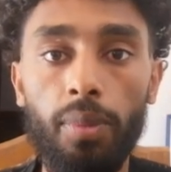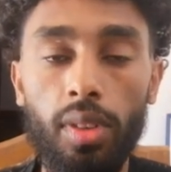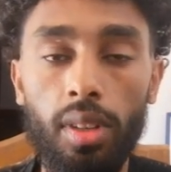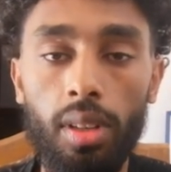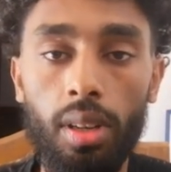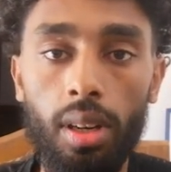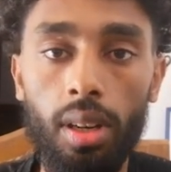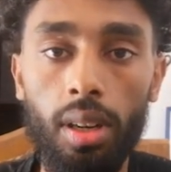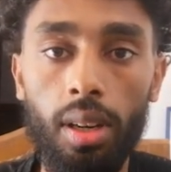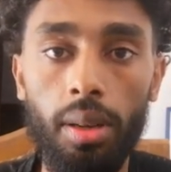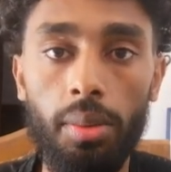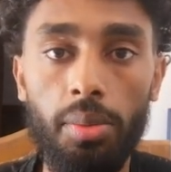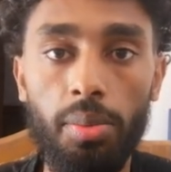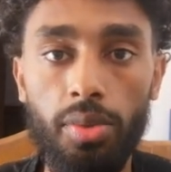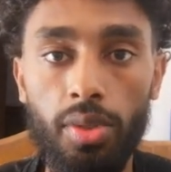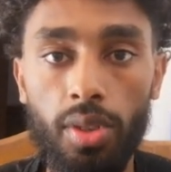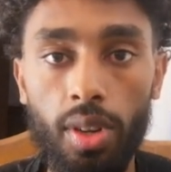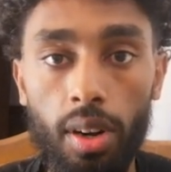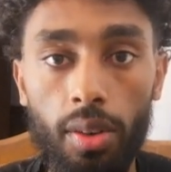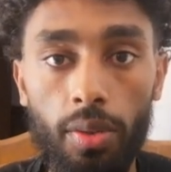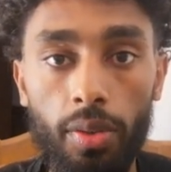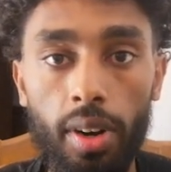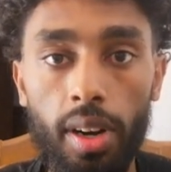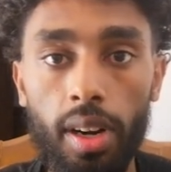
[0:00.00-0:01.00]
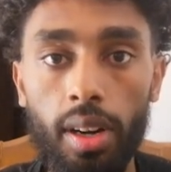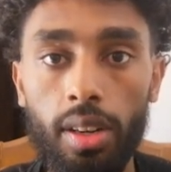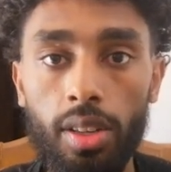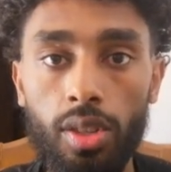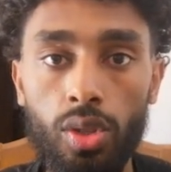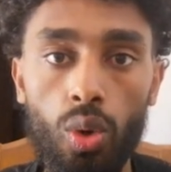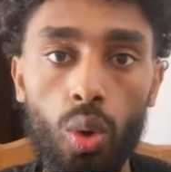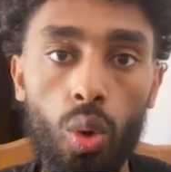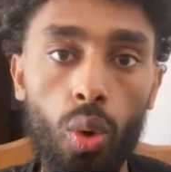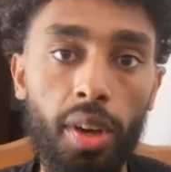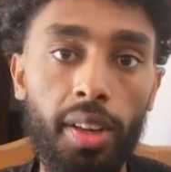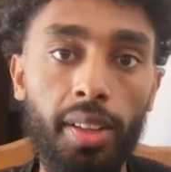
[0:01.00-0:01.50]
the server
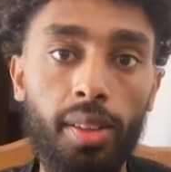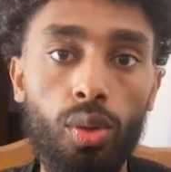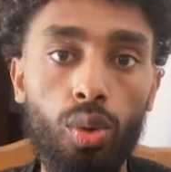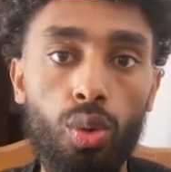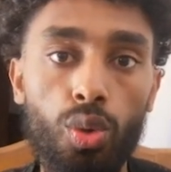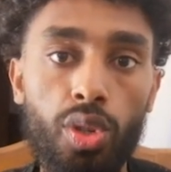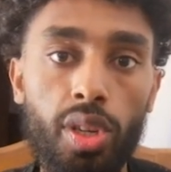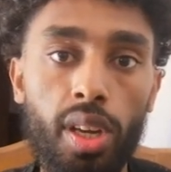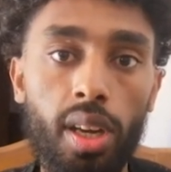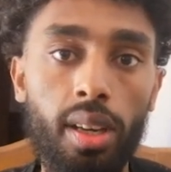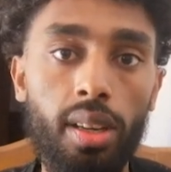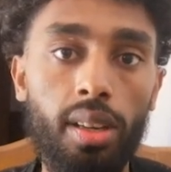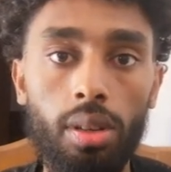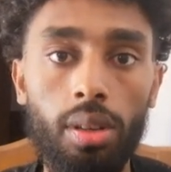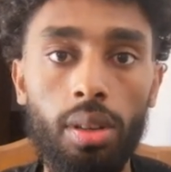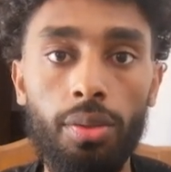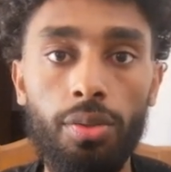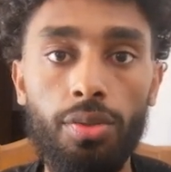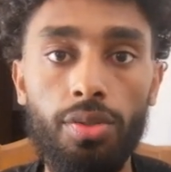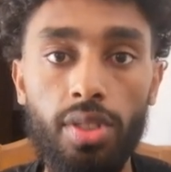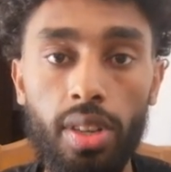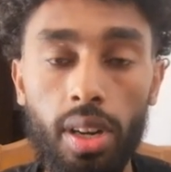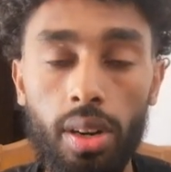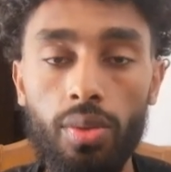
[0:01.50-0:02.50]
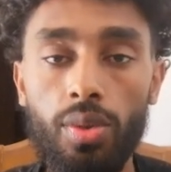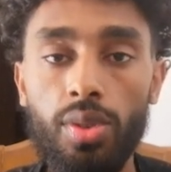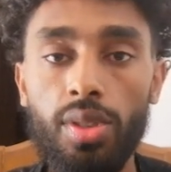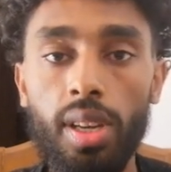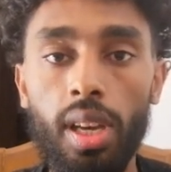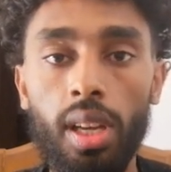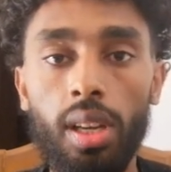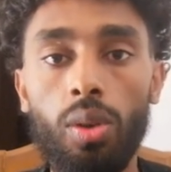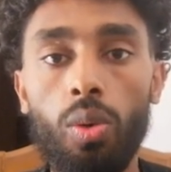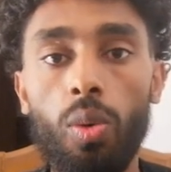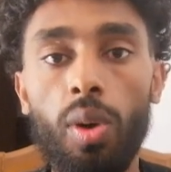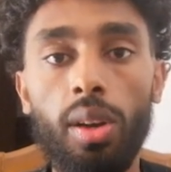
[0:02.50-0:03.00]
is going to check if there is
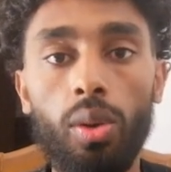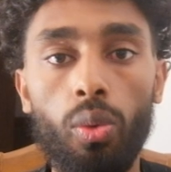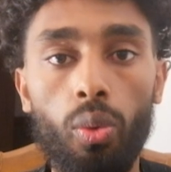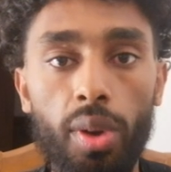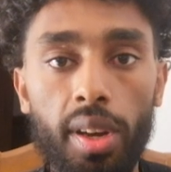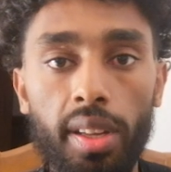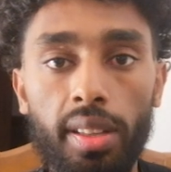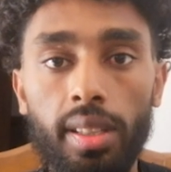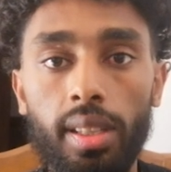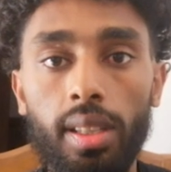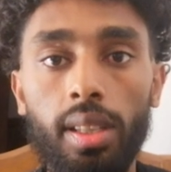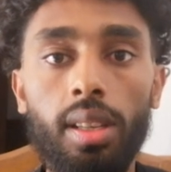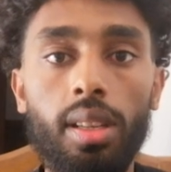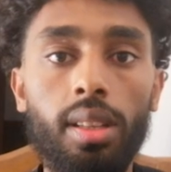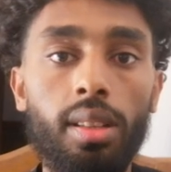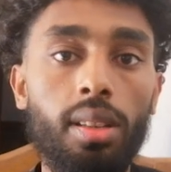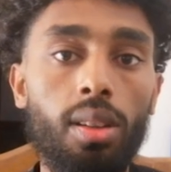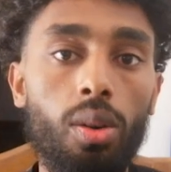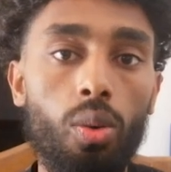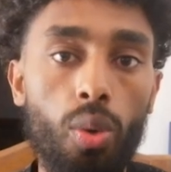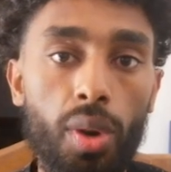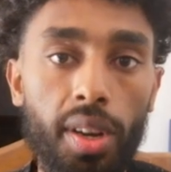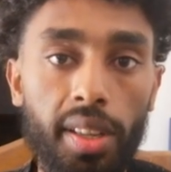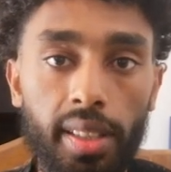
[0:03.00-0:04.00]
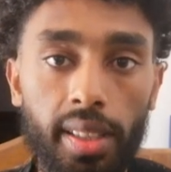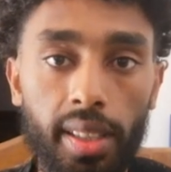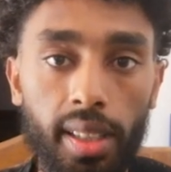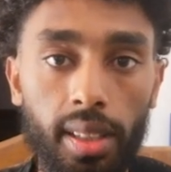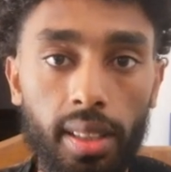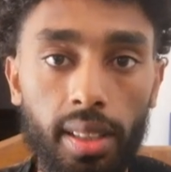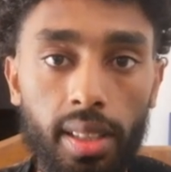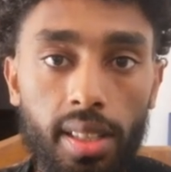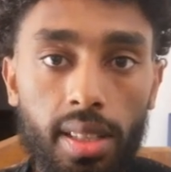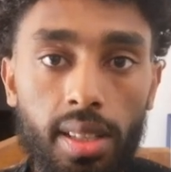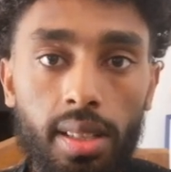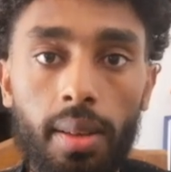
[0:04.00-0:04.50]
anyone waiting in the
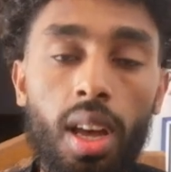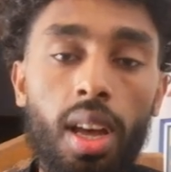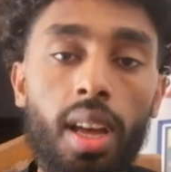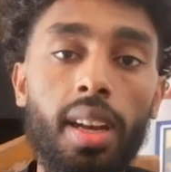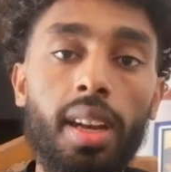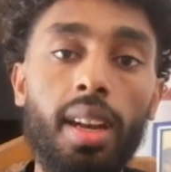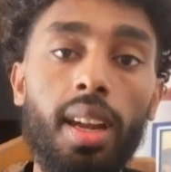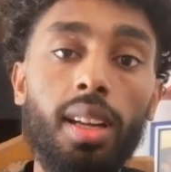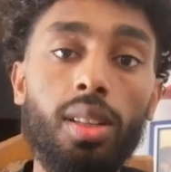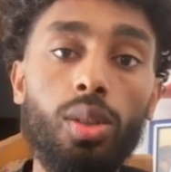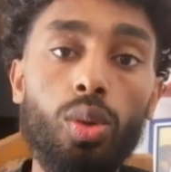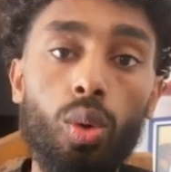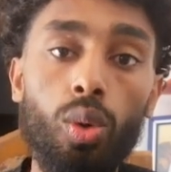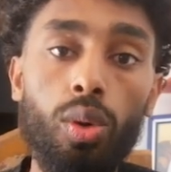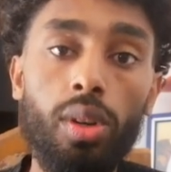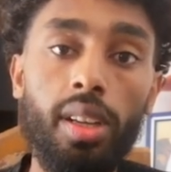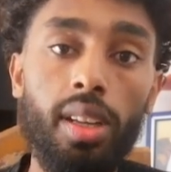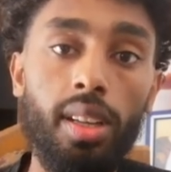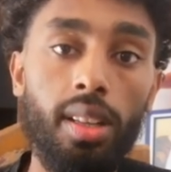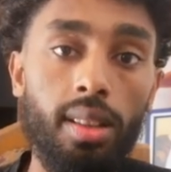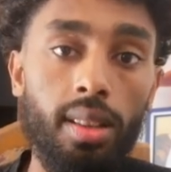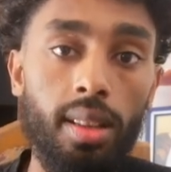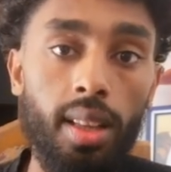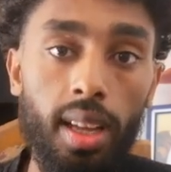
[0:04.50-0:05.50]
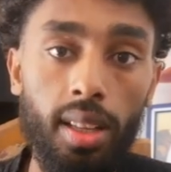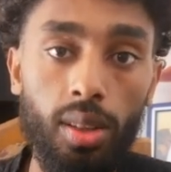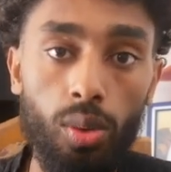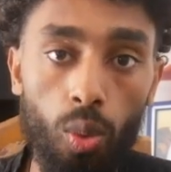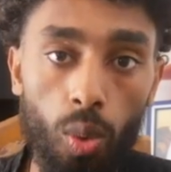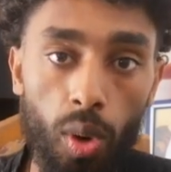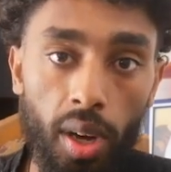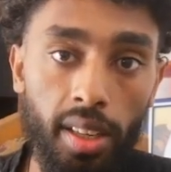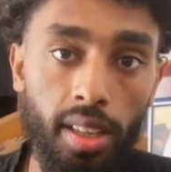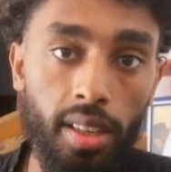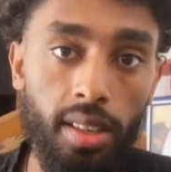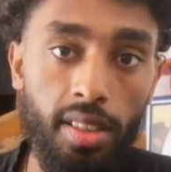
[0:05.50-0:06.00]
waiting list, not only in that
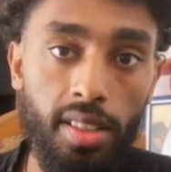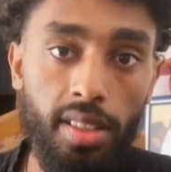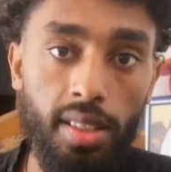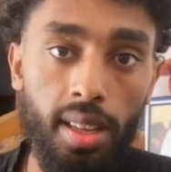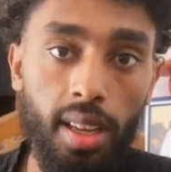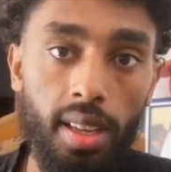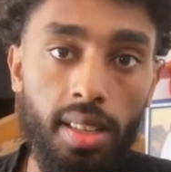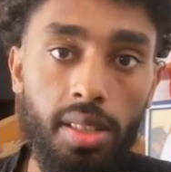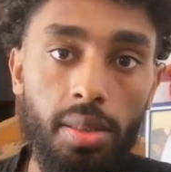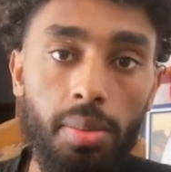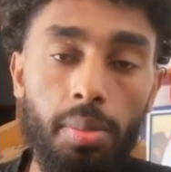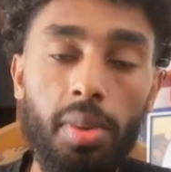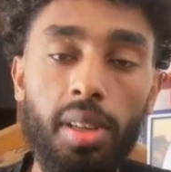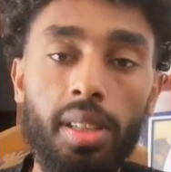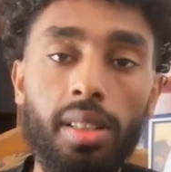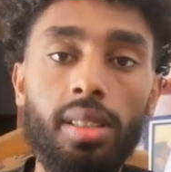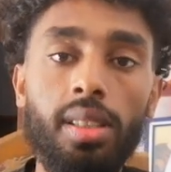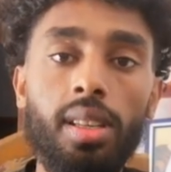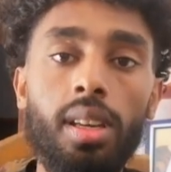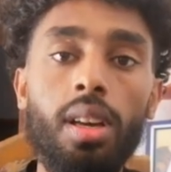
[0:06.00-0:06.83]
one instance but